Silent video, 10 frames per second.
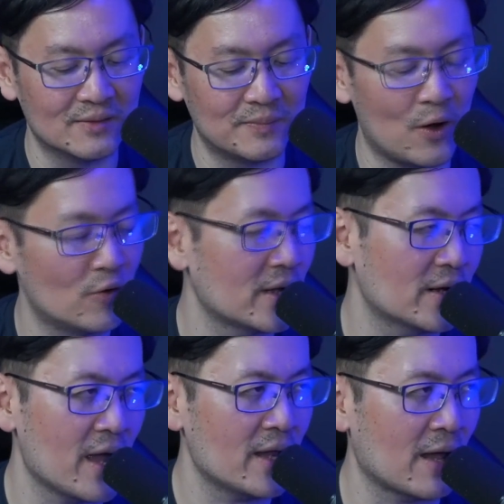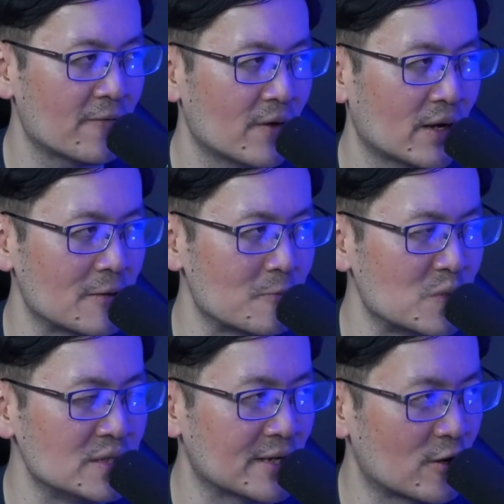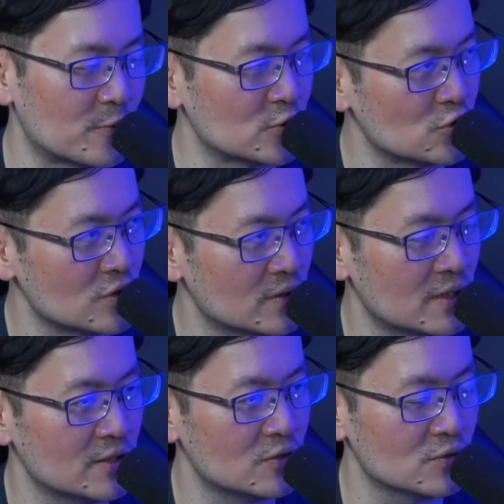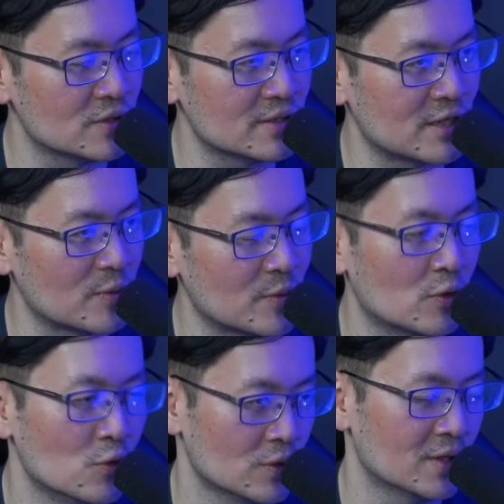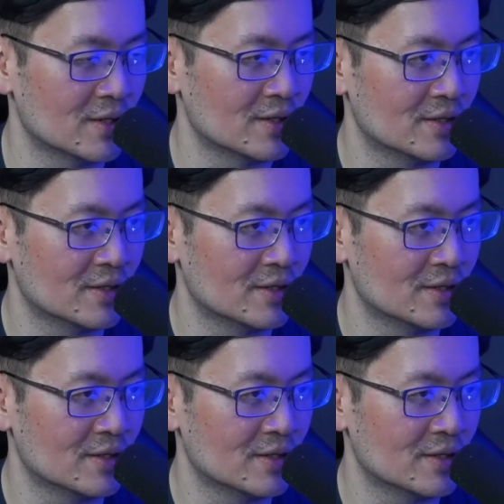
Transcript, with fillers: but on the other hand, I felt like he missed an opportunity to just tell people, look,